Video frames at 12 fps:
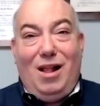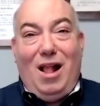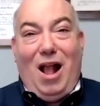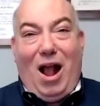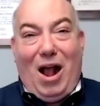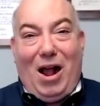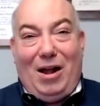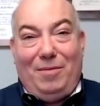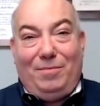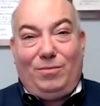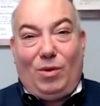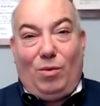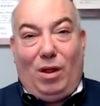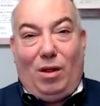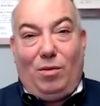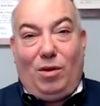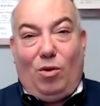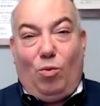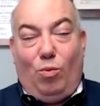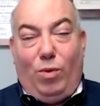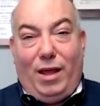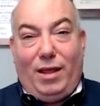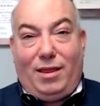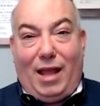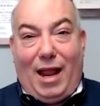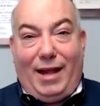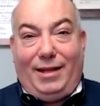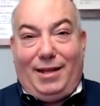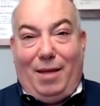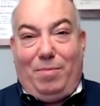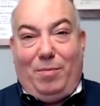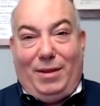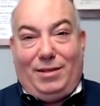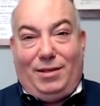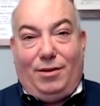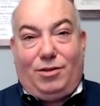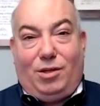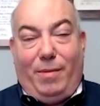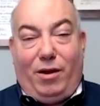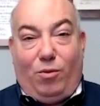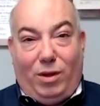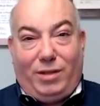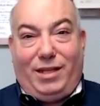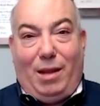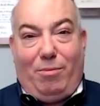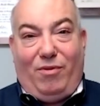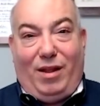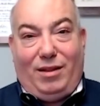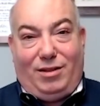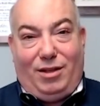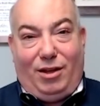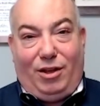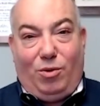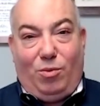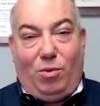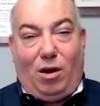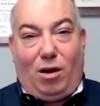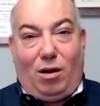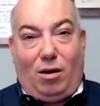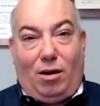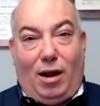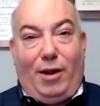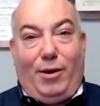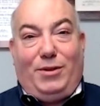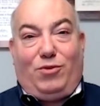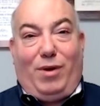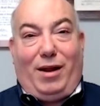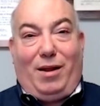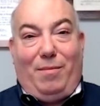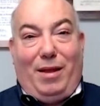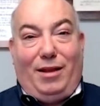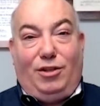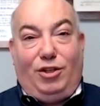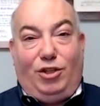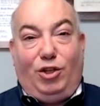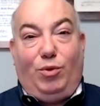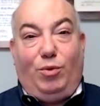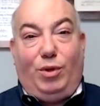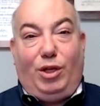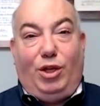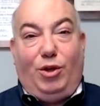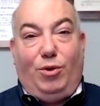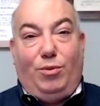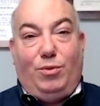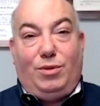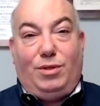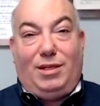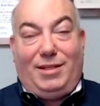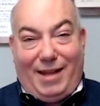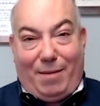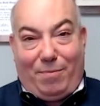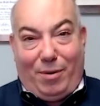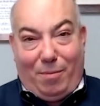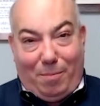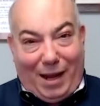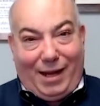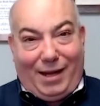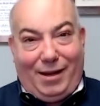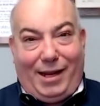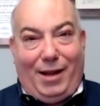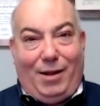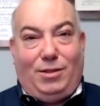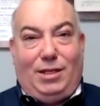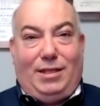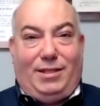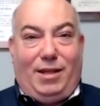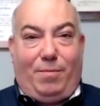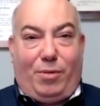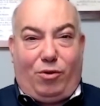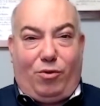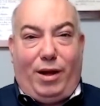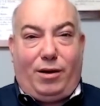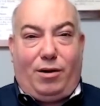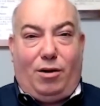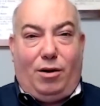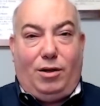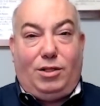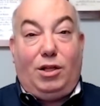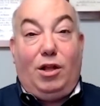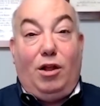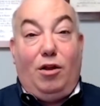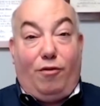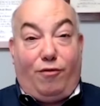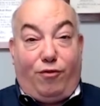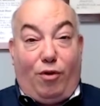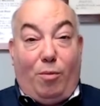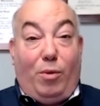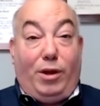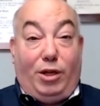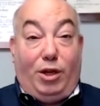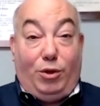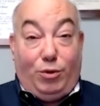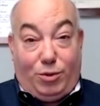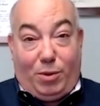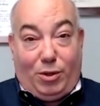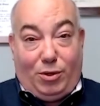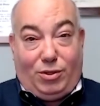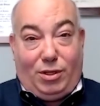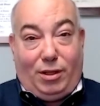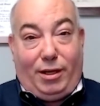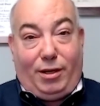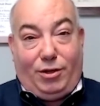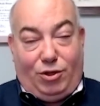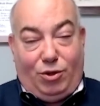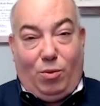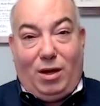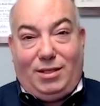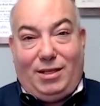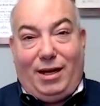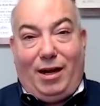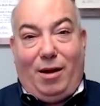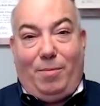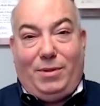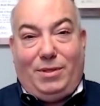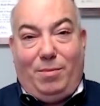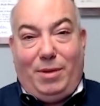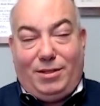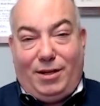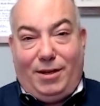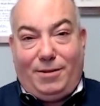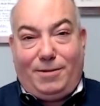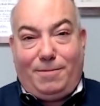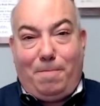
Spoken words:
Well, with any type of business, no matter what type of entity you are, I always recommend you use separate bank accounts and separate credit cards from what you use personally, because you want to set it up as a business.